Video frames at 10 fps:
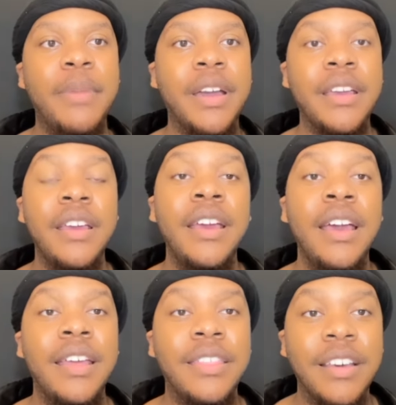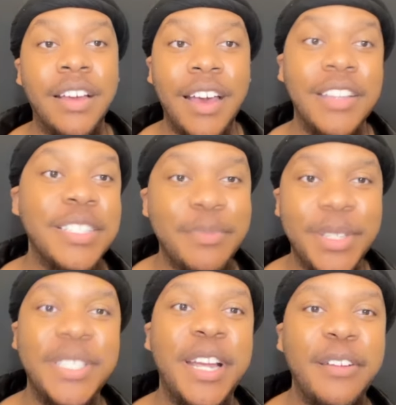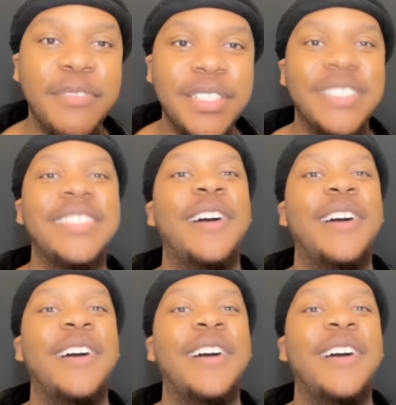but the customer service.